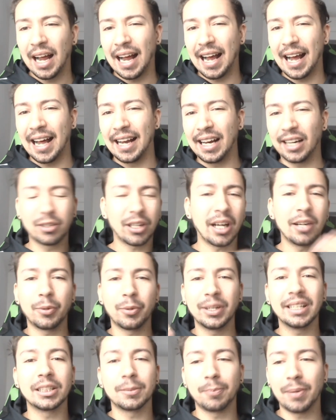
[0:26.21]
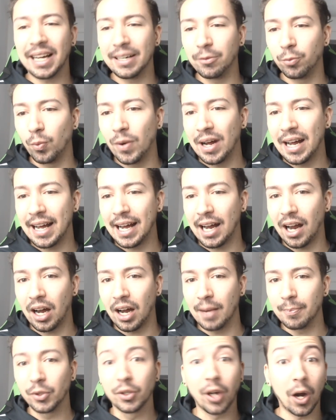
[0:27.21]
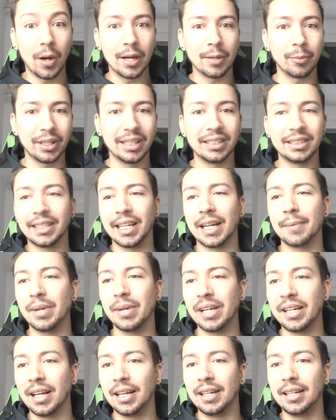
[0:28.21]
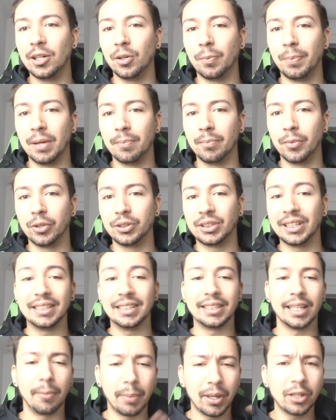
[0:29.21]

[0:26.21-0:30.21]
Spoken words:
And I kind of want to explain where I'm going with this team in a little bit more detail.